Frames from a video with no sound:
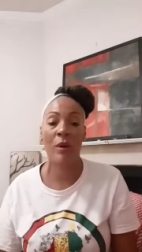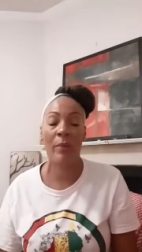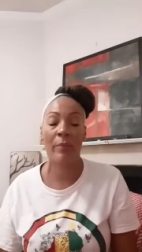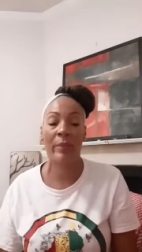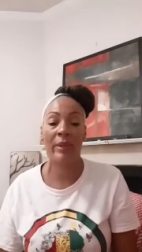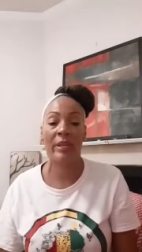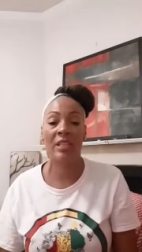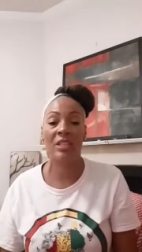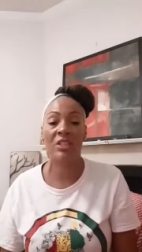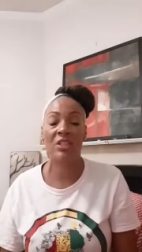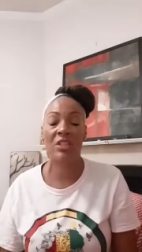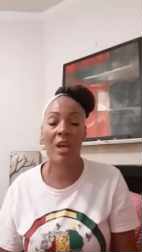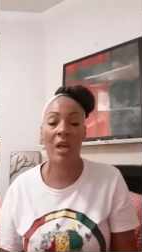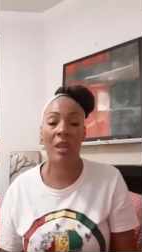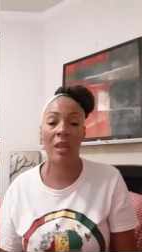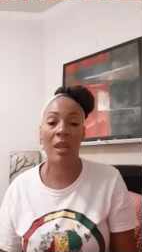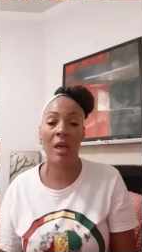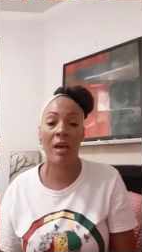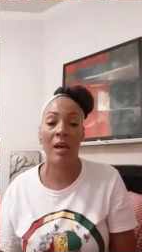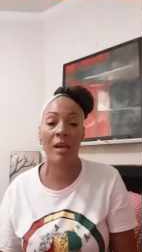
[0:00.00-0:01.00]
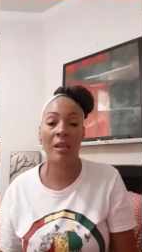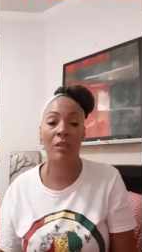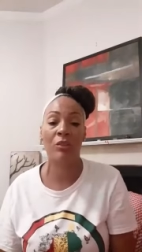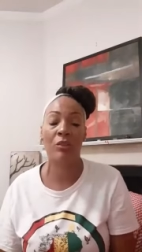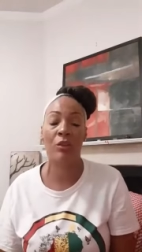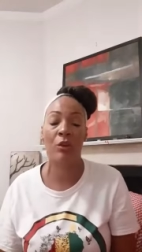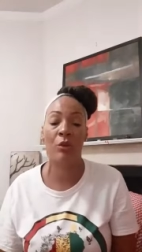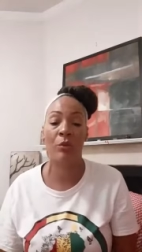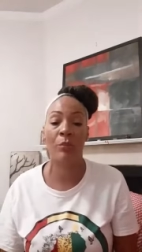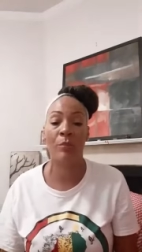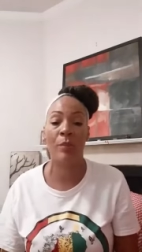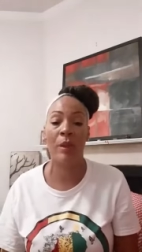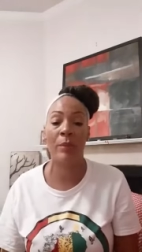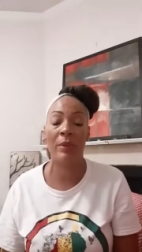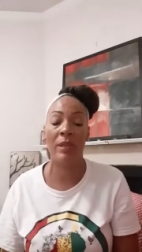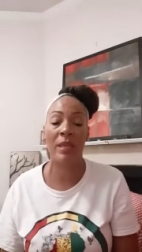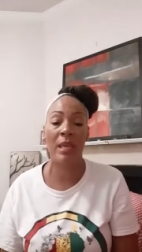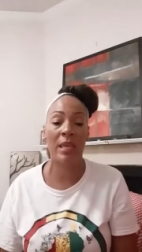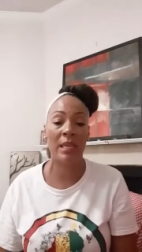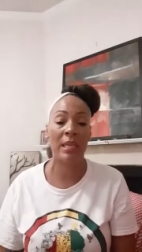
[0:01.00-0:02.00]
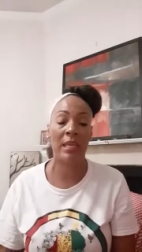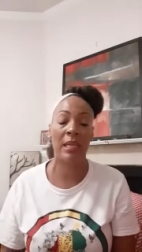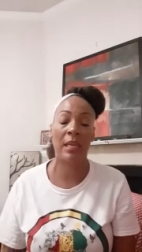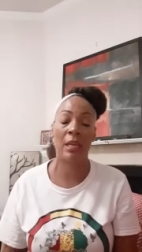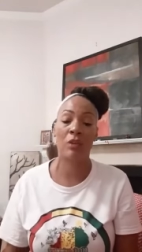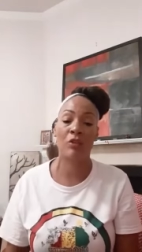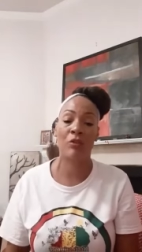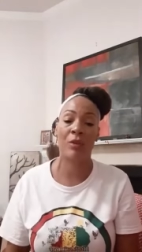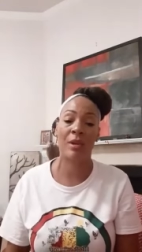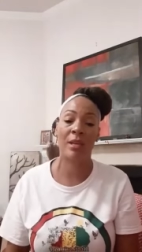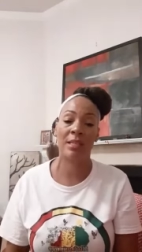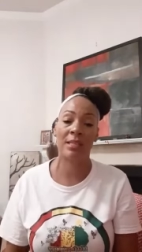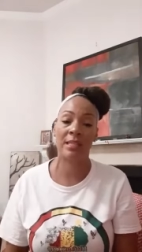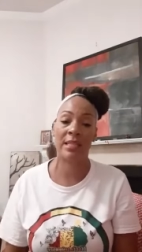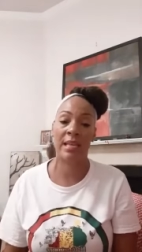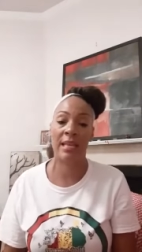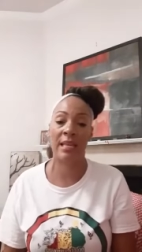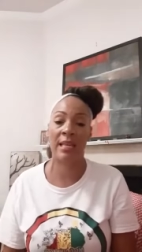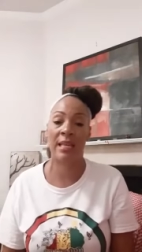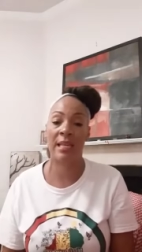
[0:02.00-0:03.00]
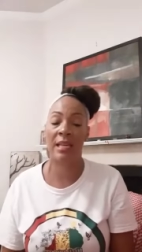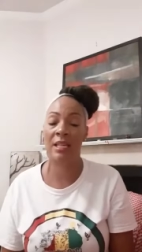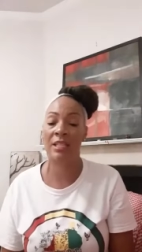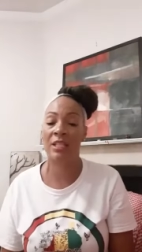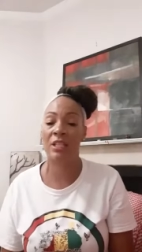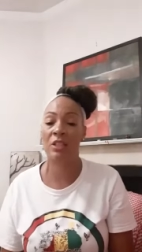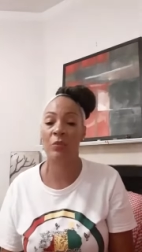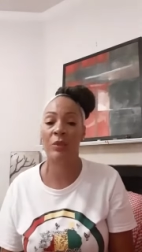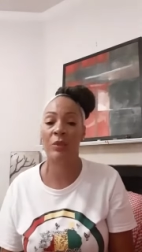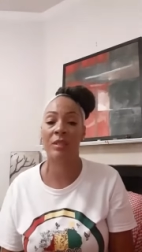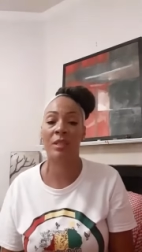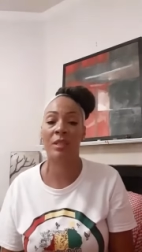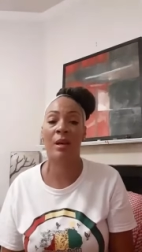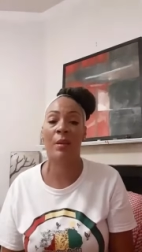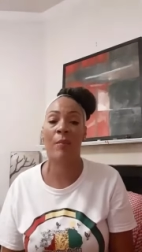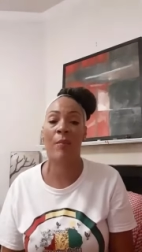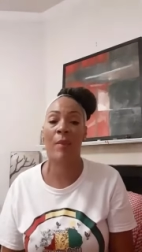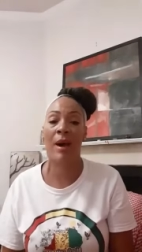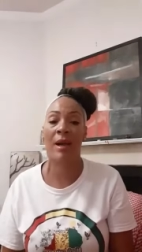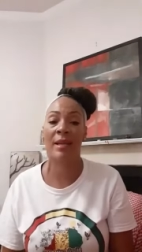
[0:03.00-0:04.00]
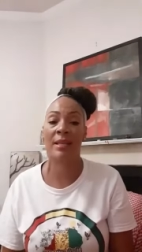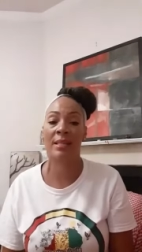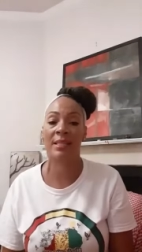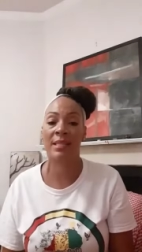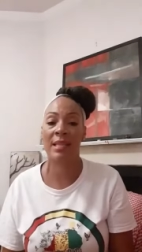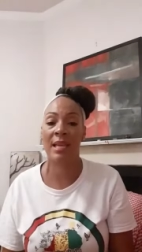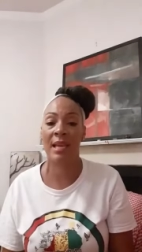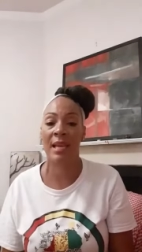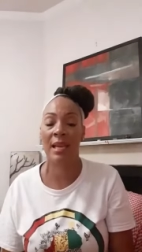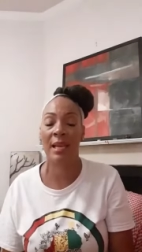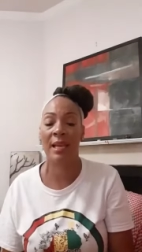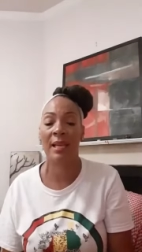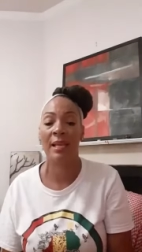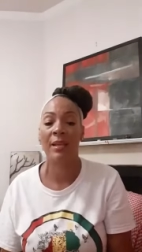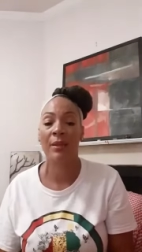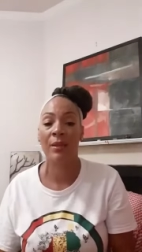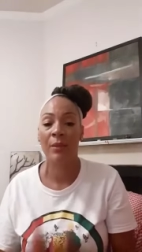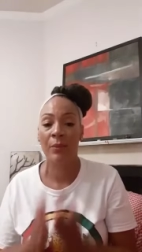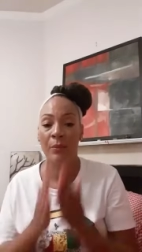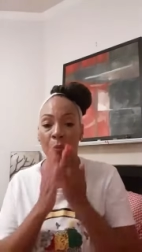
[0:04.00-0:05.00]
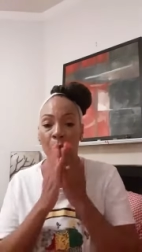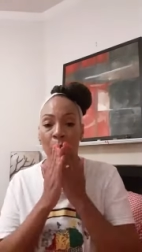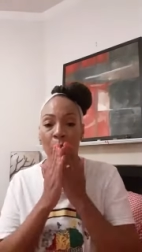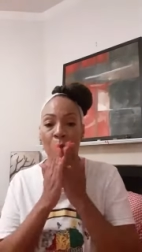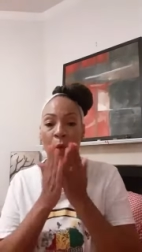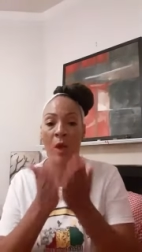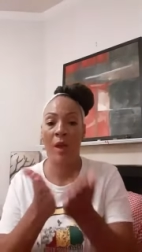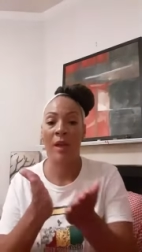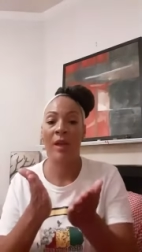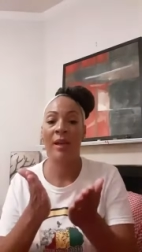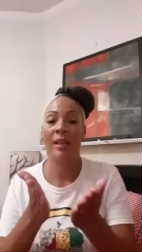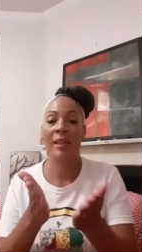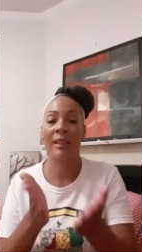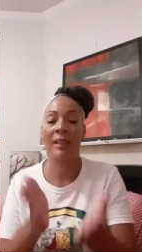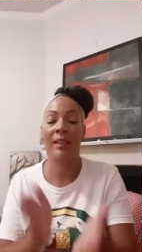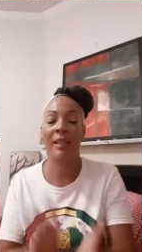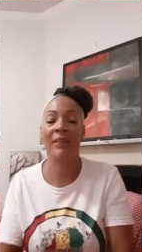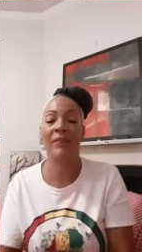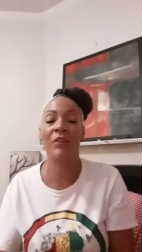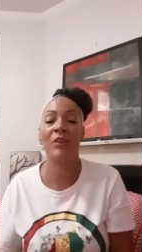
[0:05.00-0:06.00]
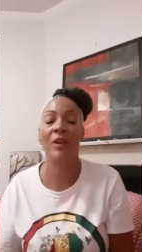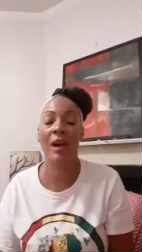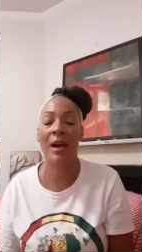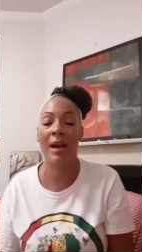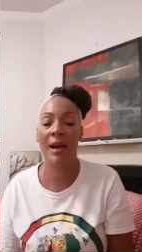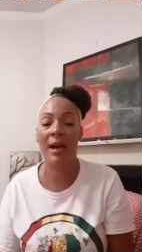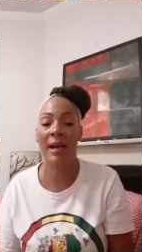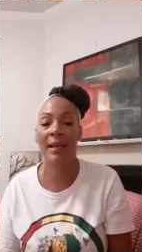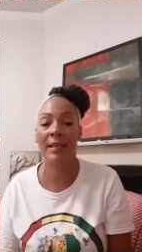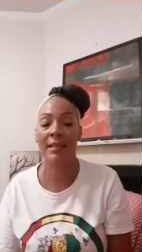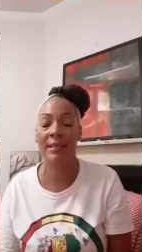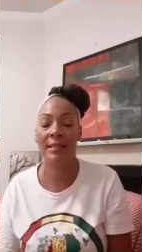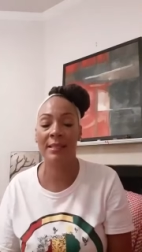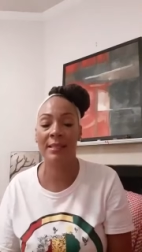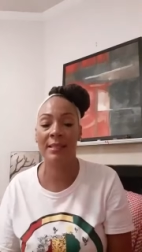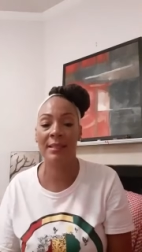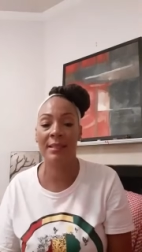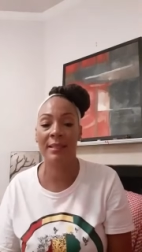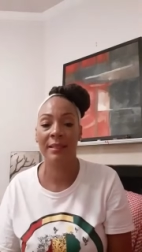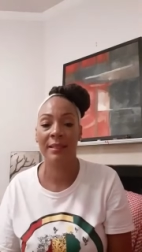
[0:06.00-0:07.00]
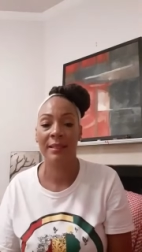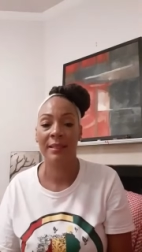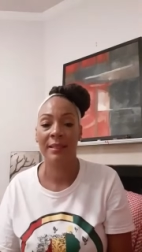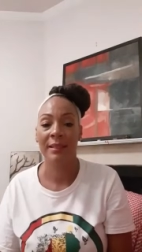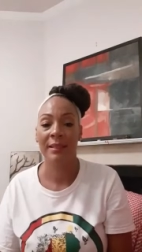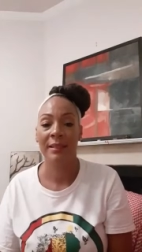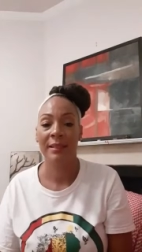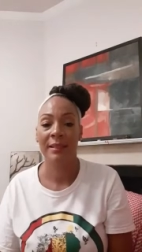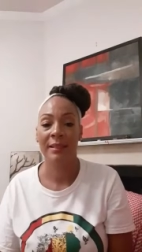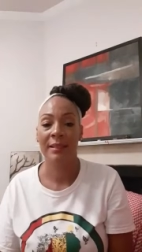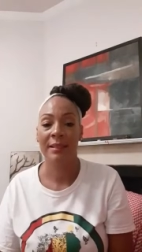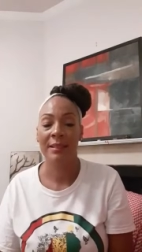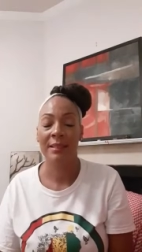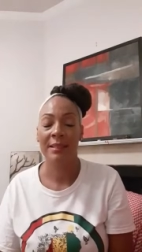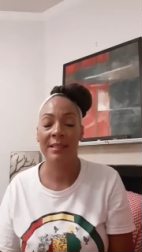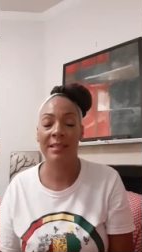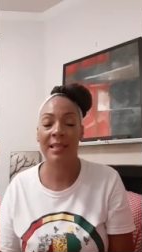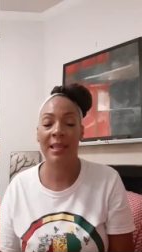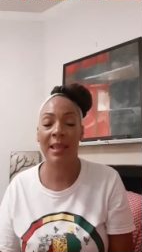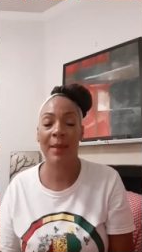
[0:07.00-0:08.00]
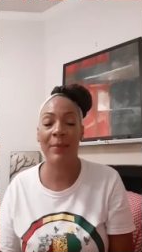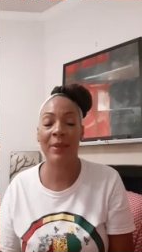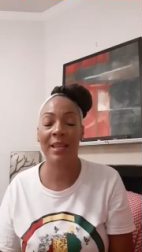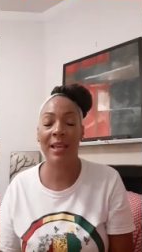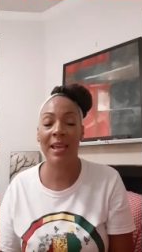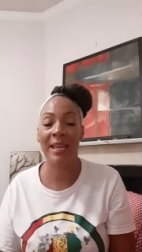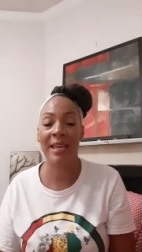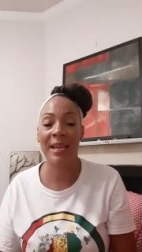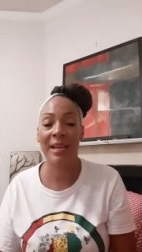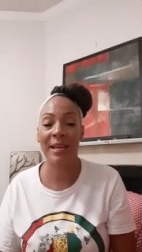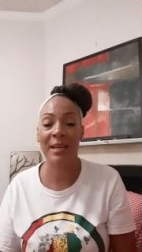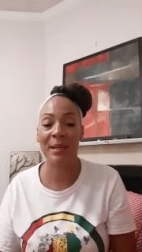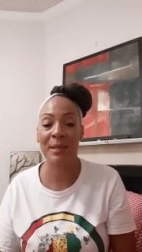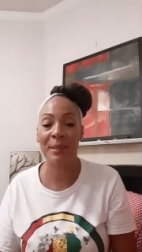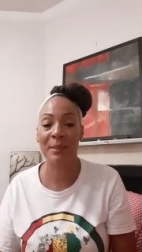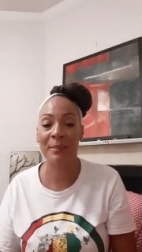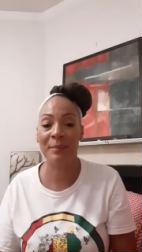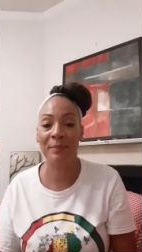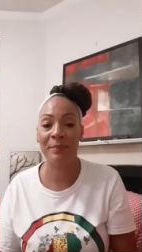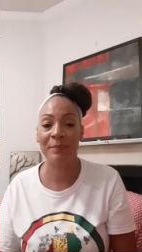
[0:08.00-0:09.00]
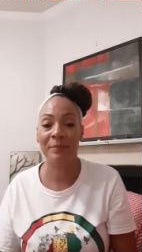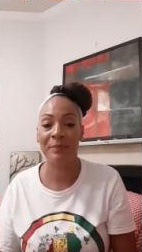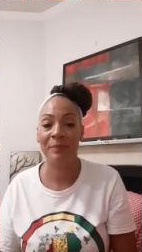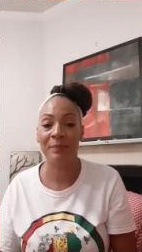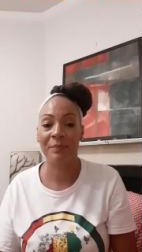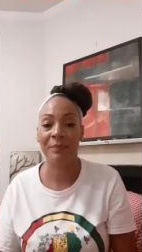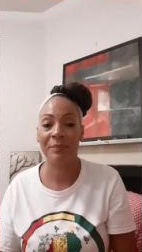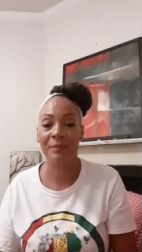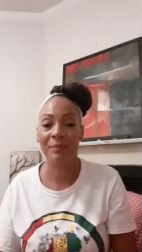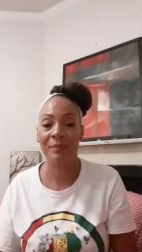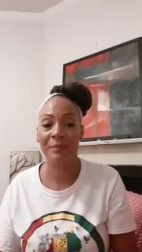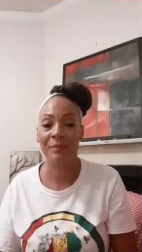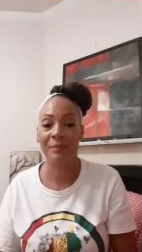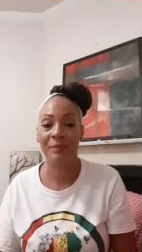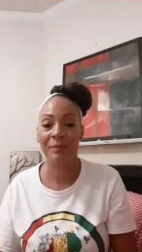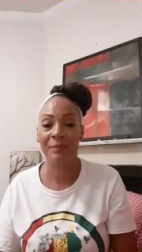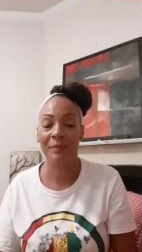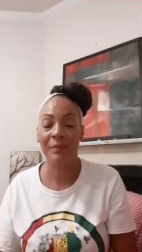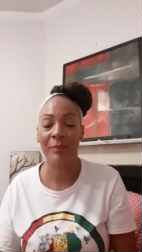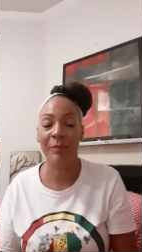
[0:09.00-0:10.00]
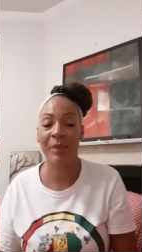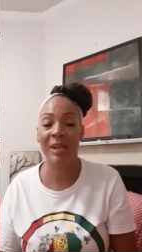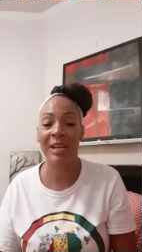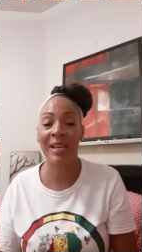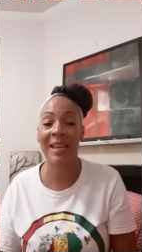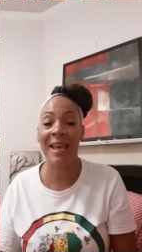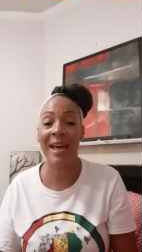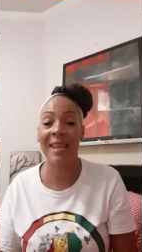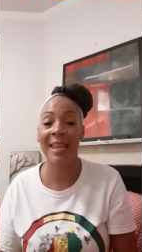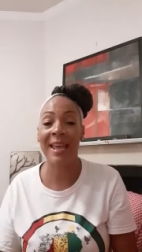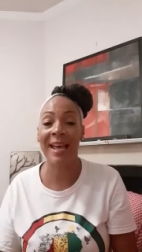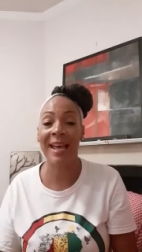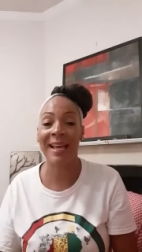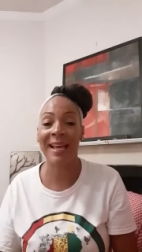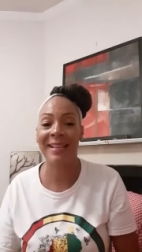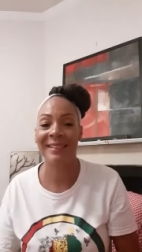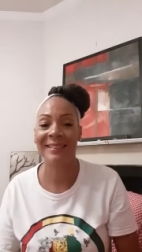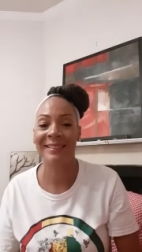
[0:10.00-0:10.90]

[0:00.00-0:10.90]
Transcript: But inshallah, you know, maybe they can get it translated. And I just want to come by and say, love you guys. Salam alaikum. Baganala.